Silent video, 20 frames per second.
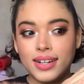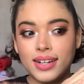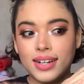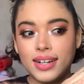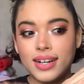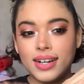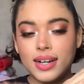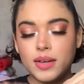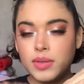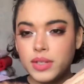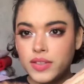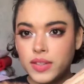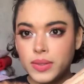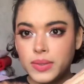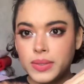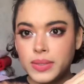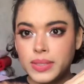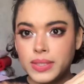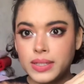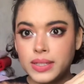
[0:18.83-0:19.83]
I believe that's
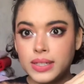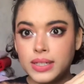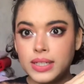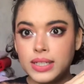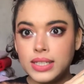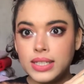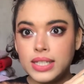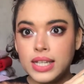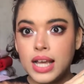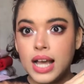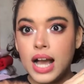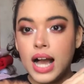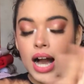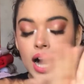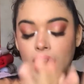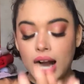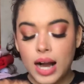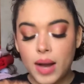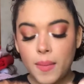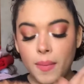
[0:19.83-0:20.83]
what it's called.
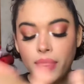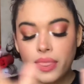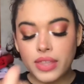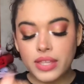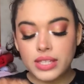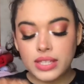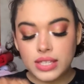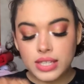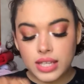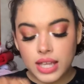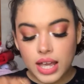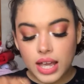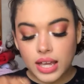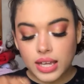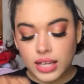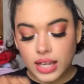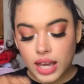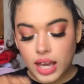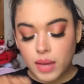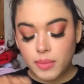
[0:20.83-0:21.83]
This
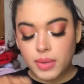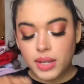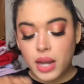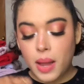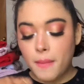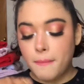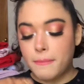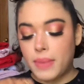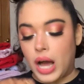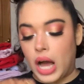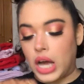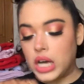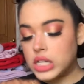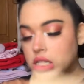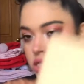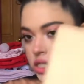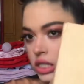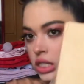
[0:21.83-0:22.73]
came in a box.